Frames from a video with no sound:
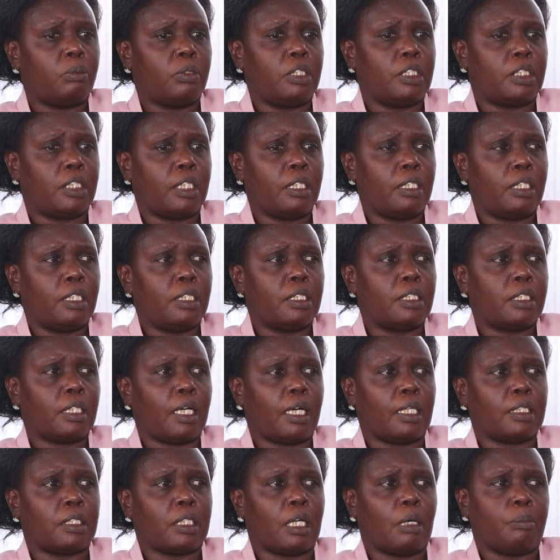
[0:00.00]
we see this
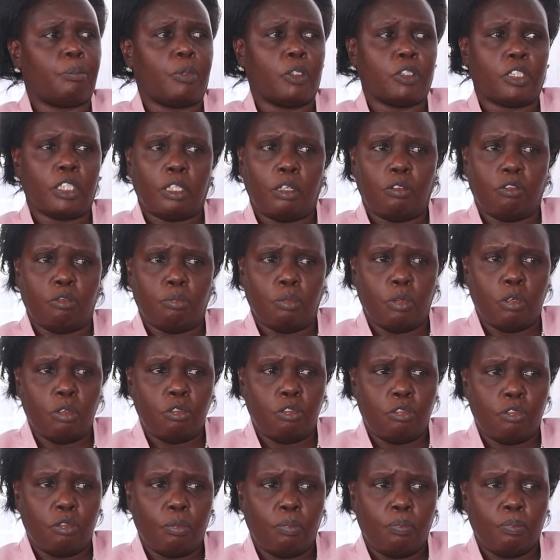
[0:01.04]
as a positive
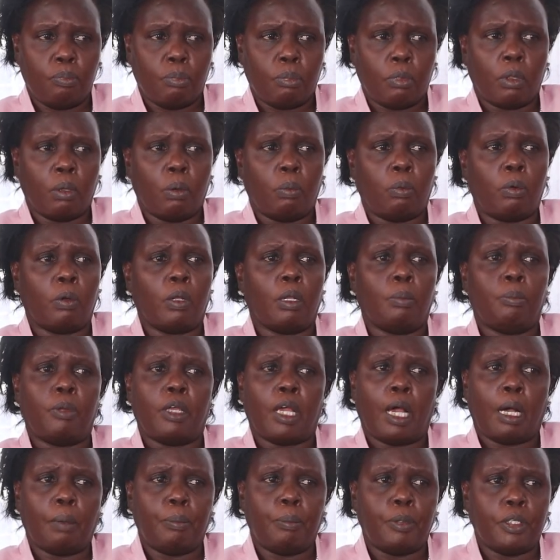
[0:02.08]
move. We will
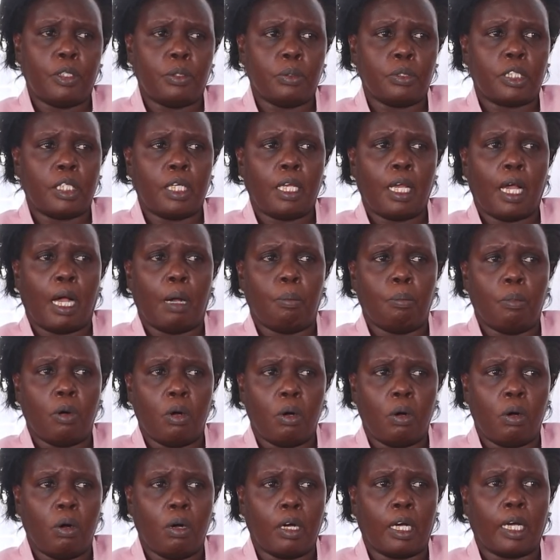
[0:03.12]
be happy to see a
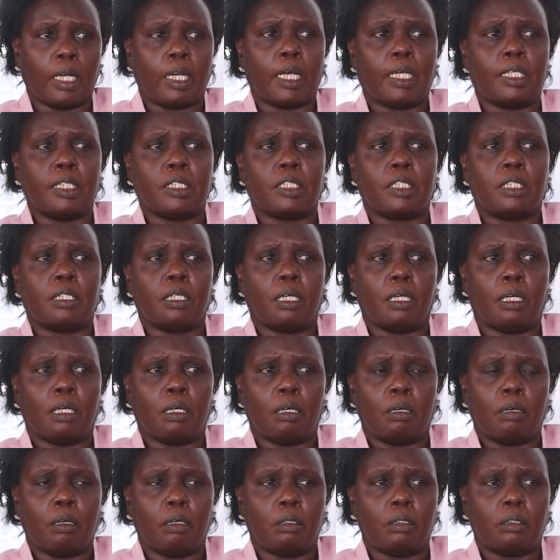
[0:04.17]
more organized
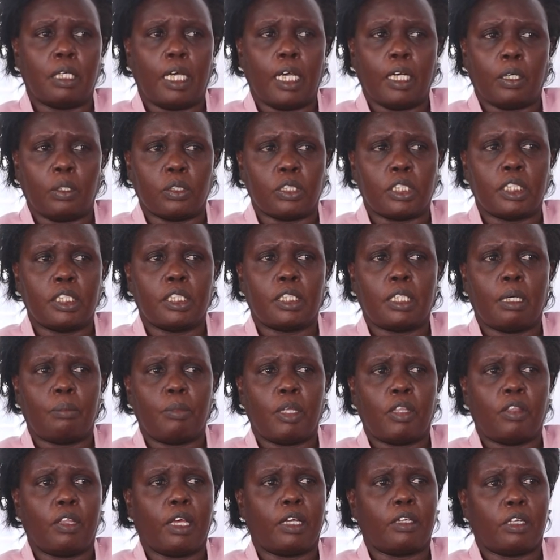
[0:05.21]
ecosystem
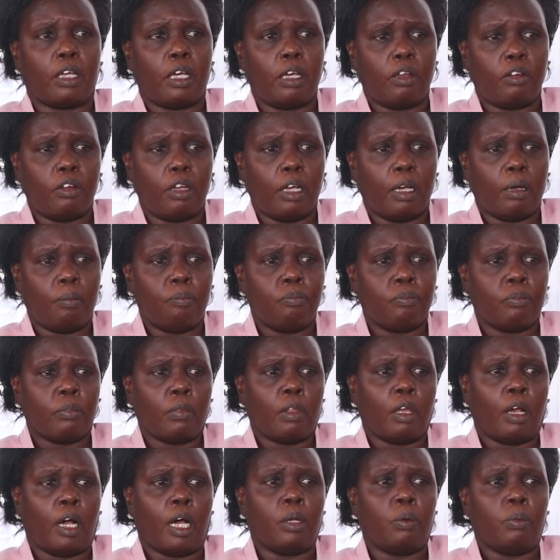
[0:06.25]
in that area,
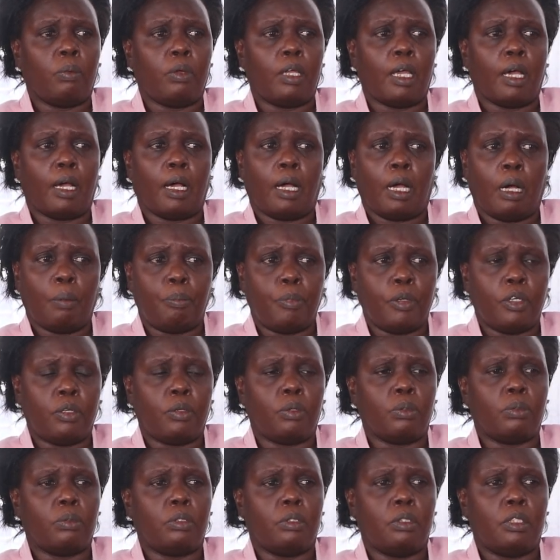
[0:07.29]
and we are happy
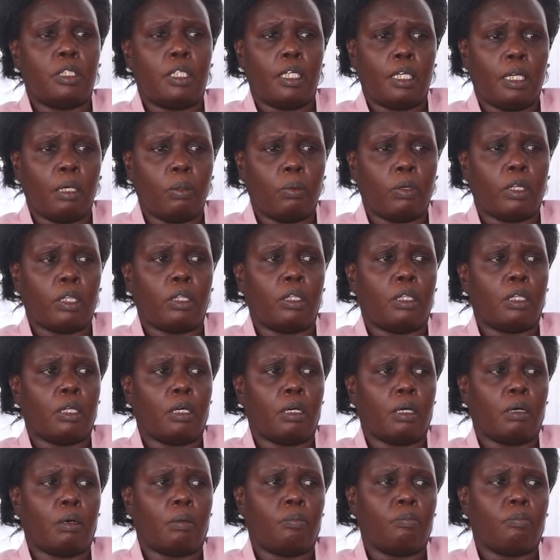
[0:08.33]
to deal with
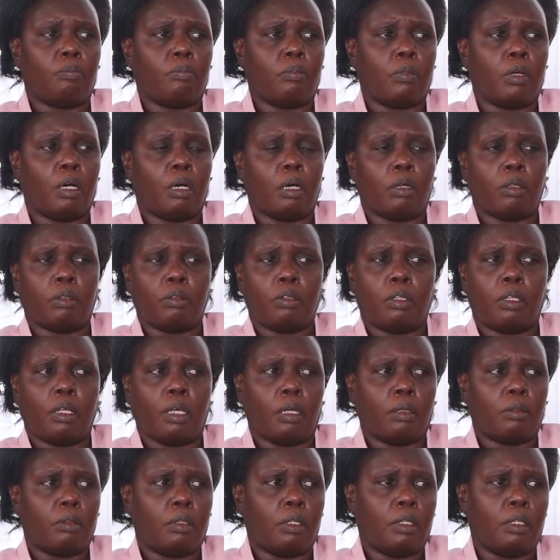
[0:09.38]
the
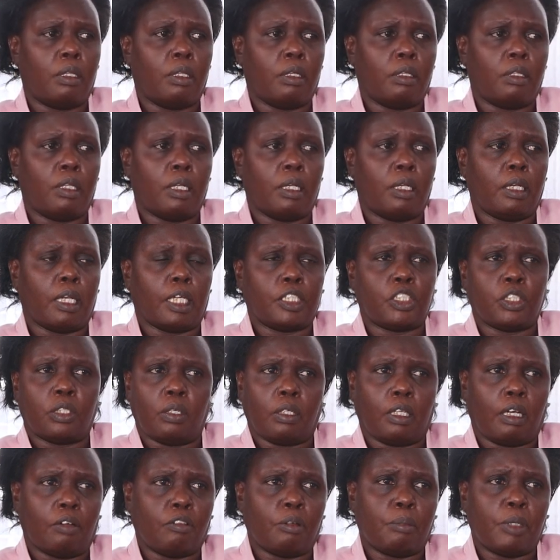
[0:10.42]

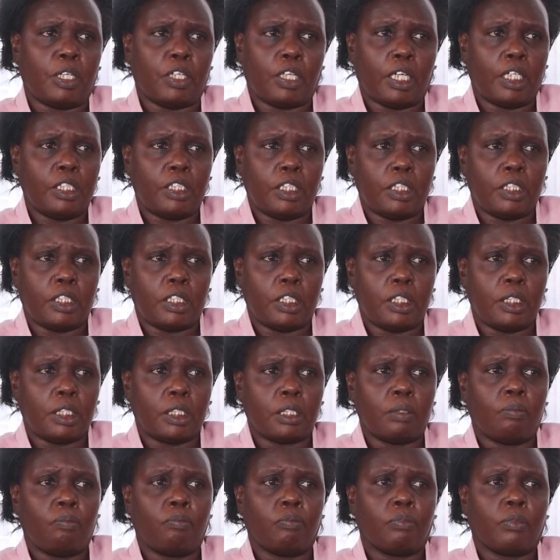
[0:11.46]
national government
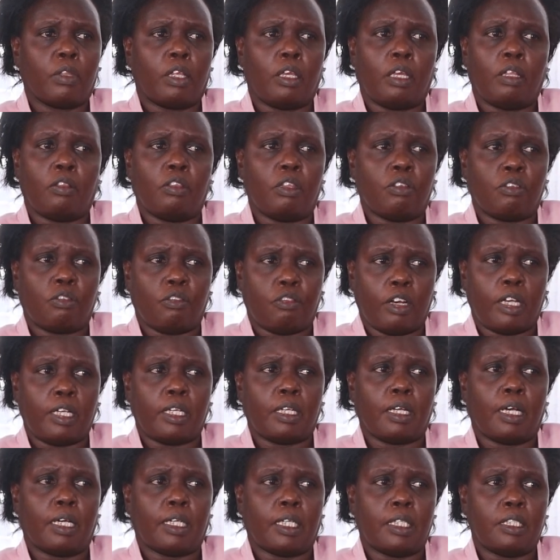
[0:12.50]
agencies in this
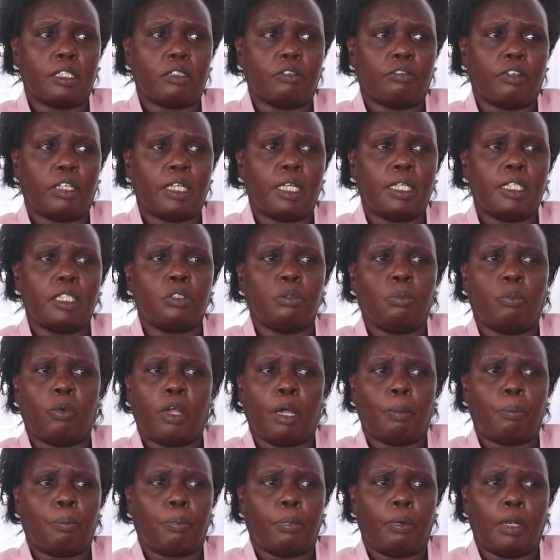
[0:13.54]
fight against vandalism.
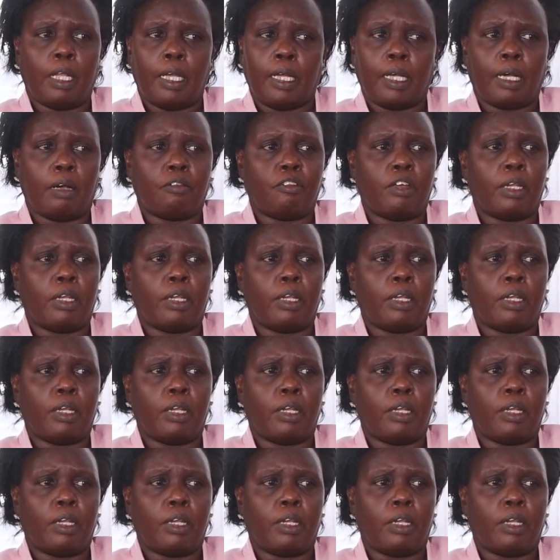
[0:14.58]
We are playing a